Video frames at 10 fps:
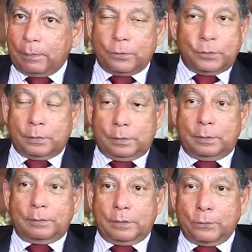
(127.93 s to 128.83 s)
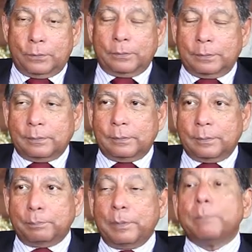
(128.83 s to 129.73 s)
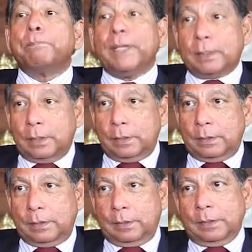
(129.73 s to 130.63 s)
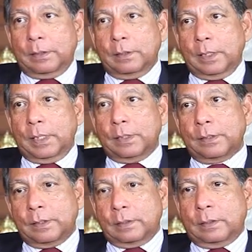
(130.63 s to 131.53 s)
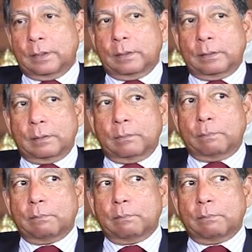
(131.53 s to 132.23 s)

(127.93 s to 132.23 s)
It's just, you know, a pittance against the